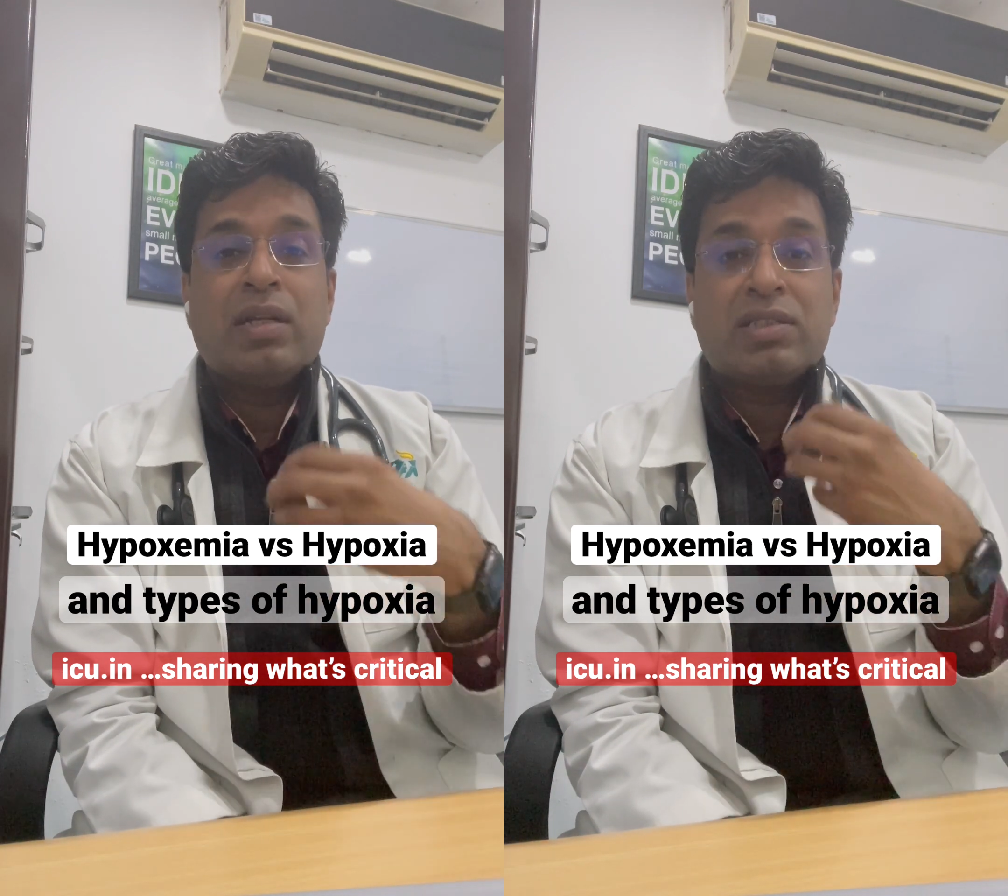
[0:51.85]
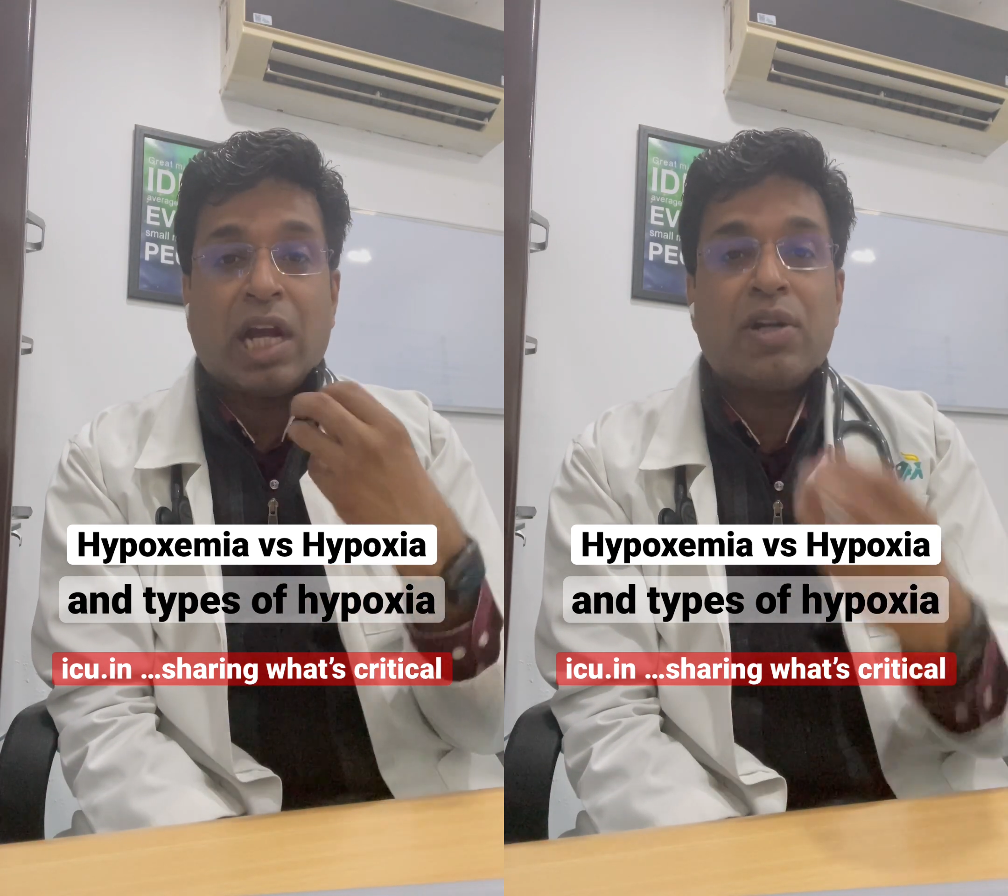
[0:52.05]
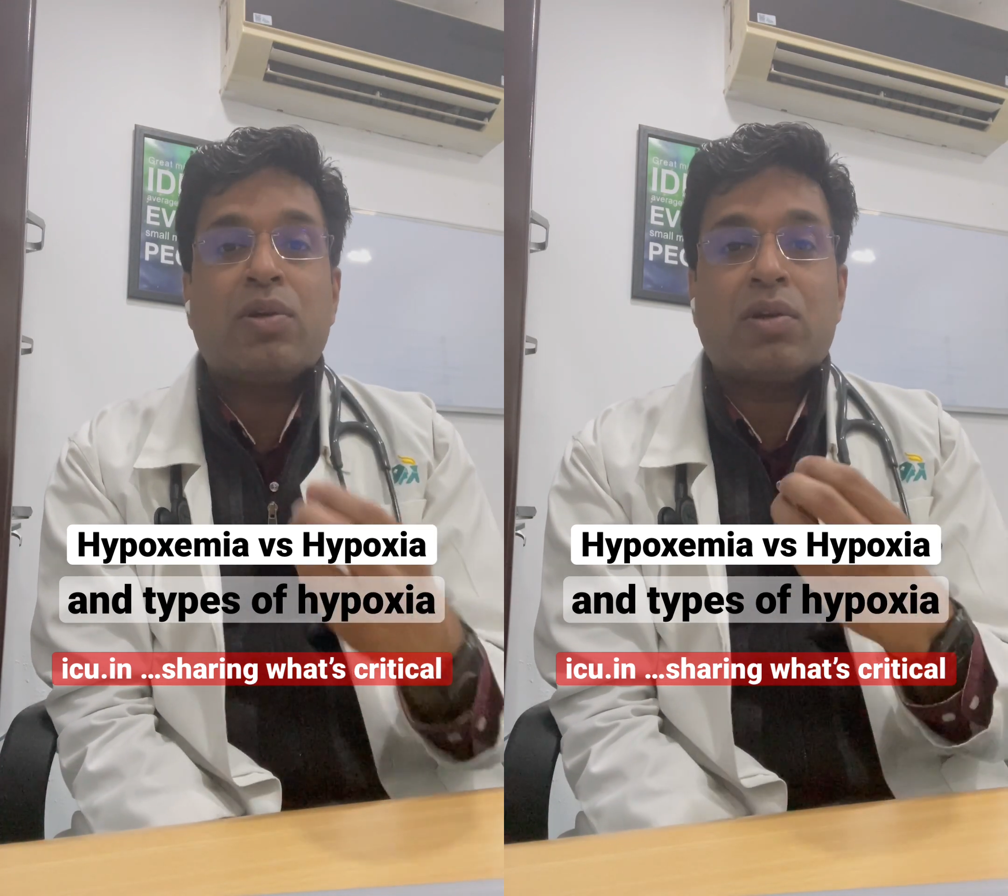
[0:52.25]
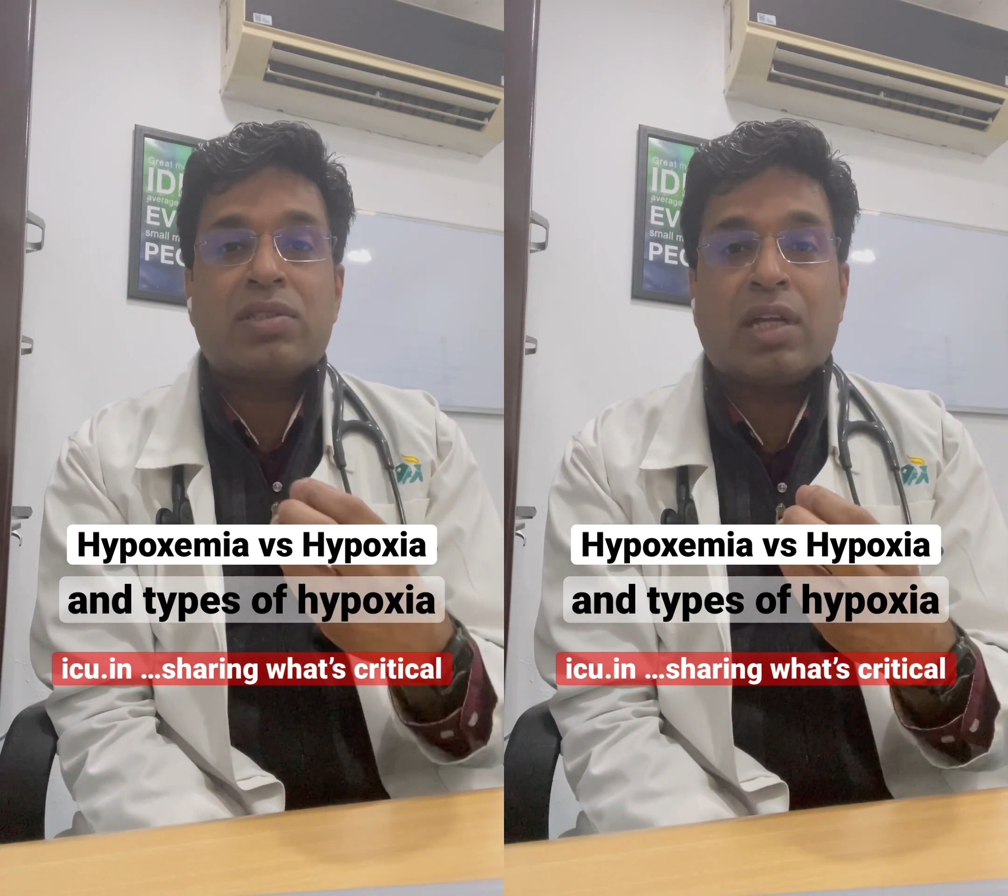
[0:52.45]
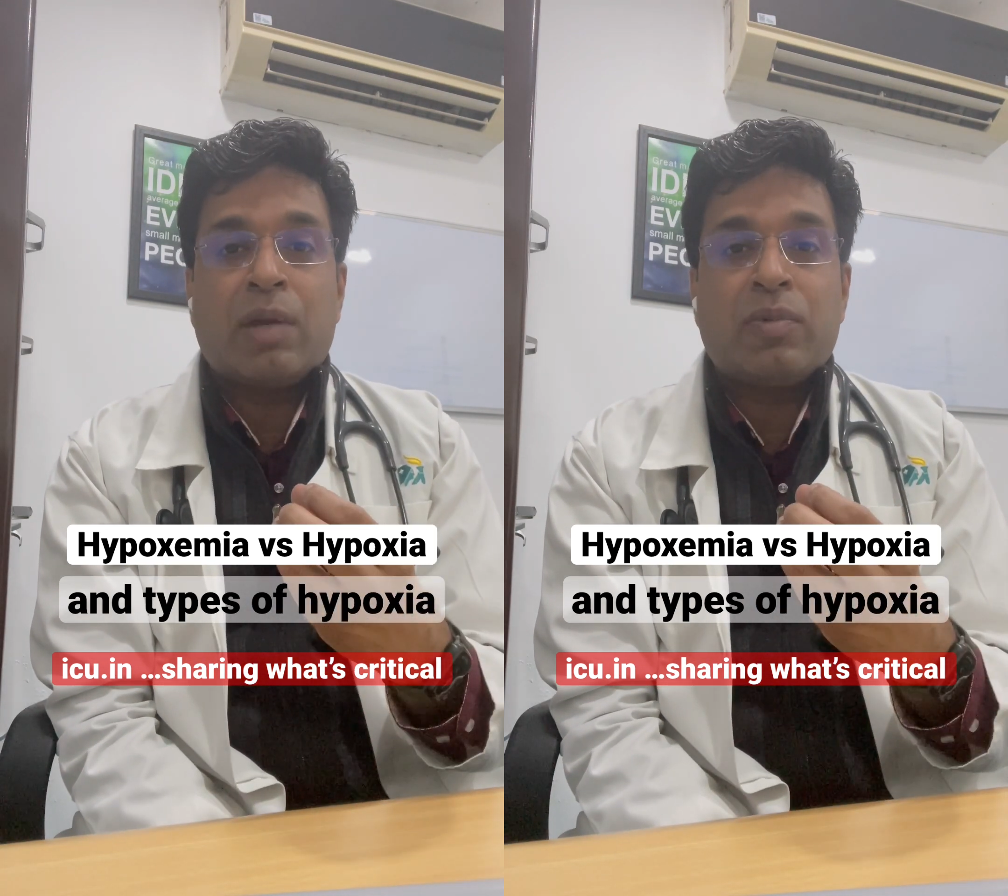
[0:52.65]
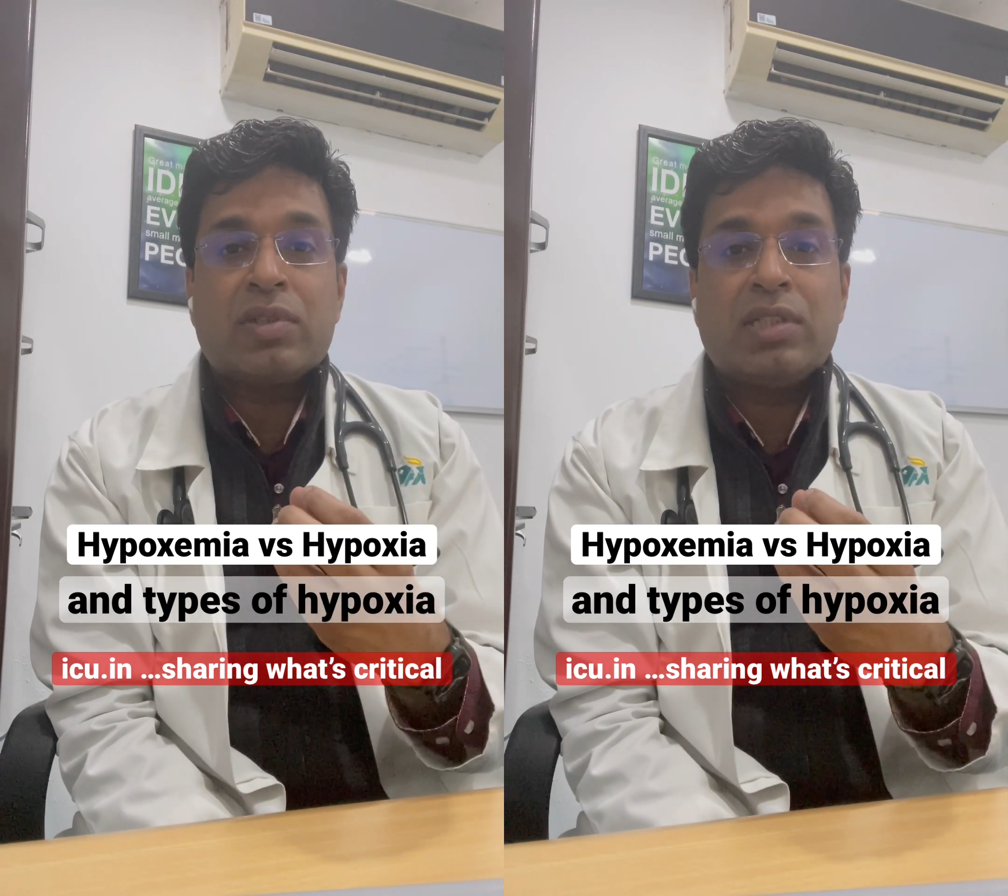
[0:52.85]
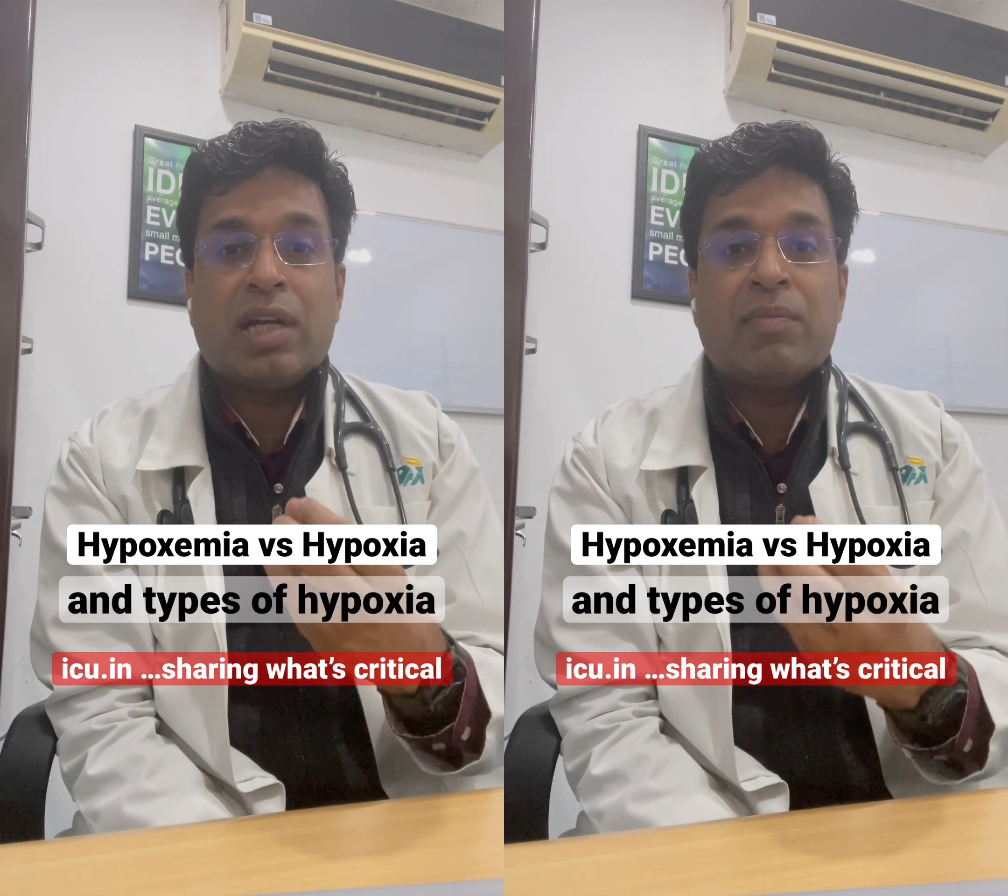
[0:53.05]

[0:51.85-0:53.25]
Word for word: cytotoxic hypoxia,